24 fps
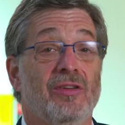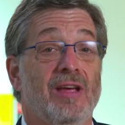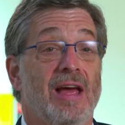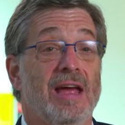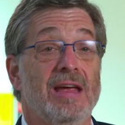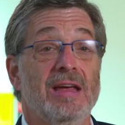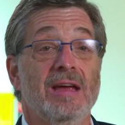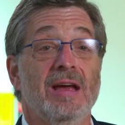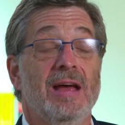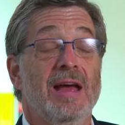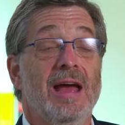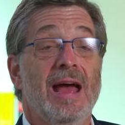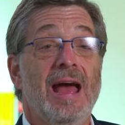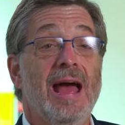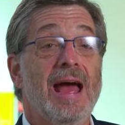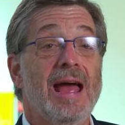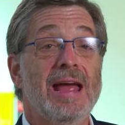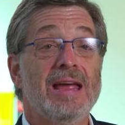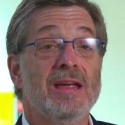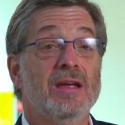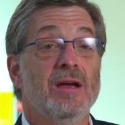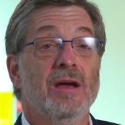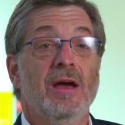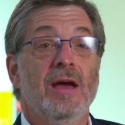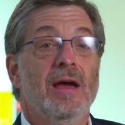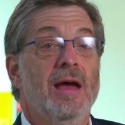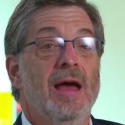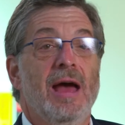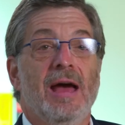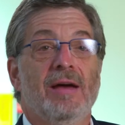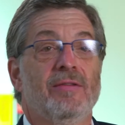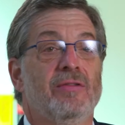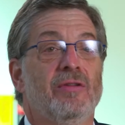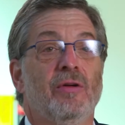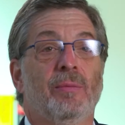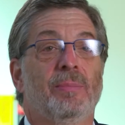say, hey,
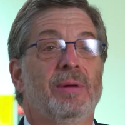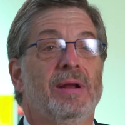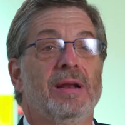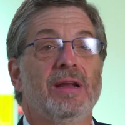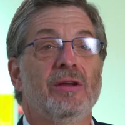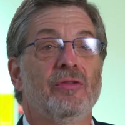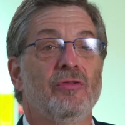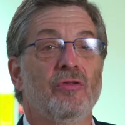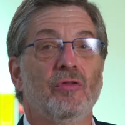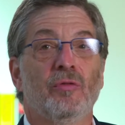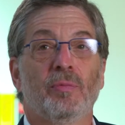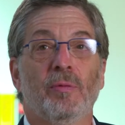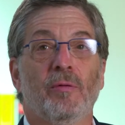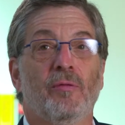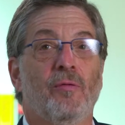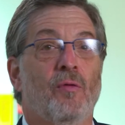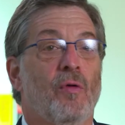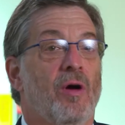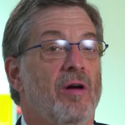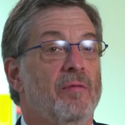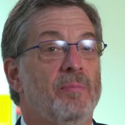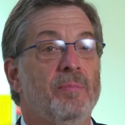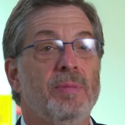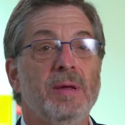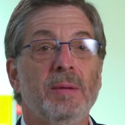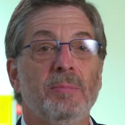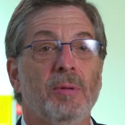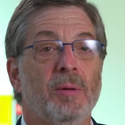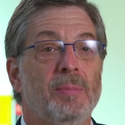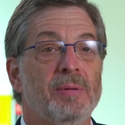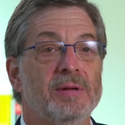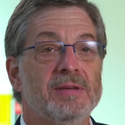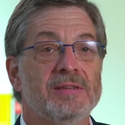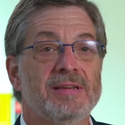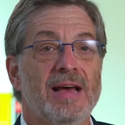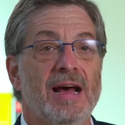has there been issues before? Have
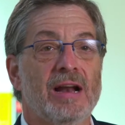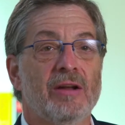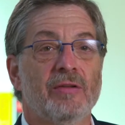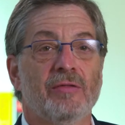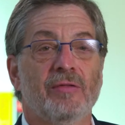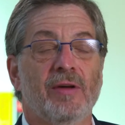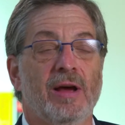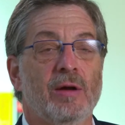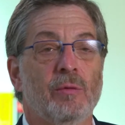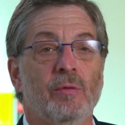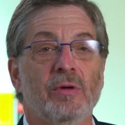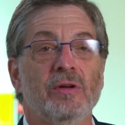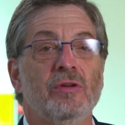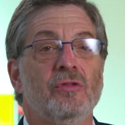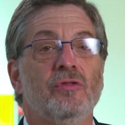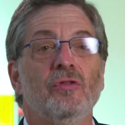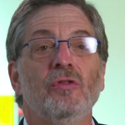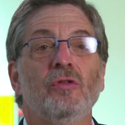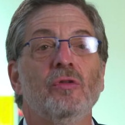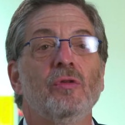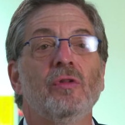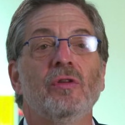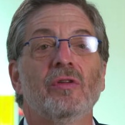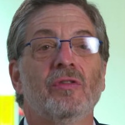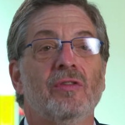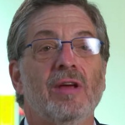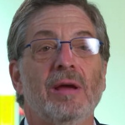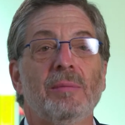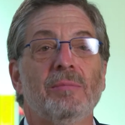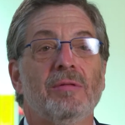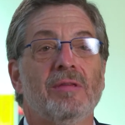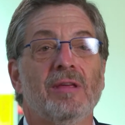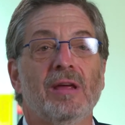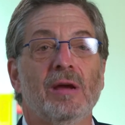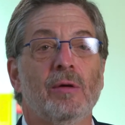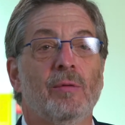people been satisfied? Well, you should do the
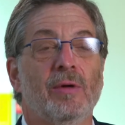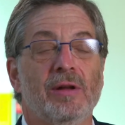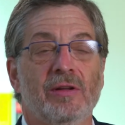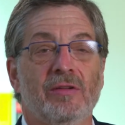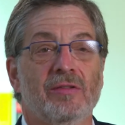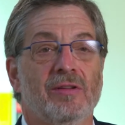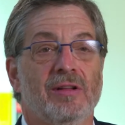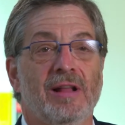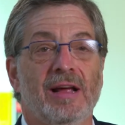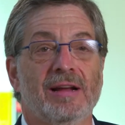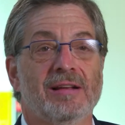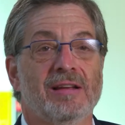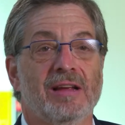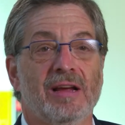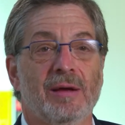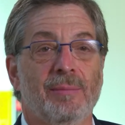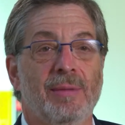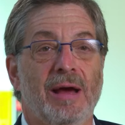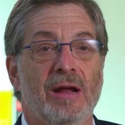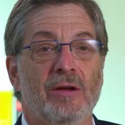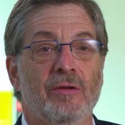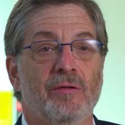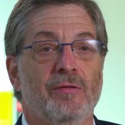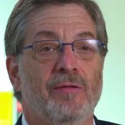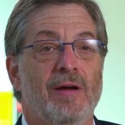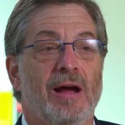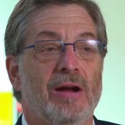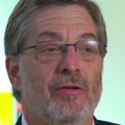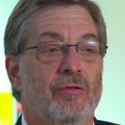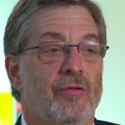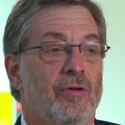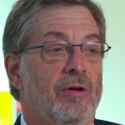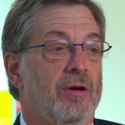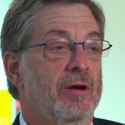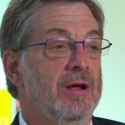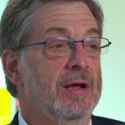same thing when selecting a
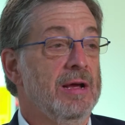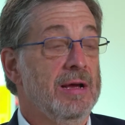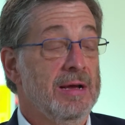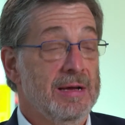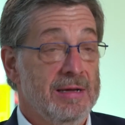manufacturer.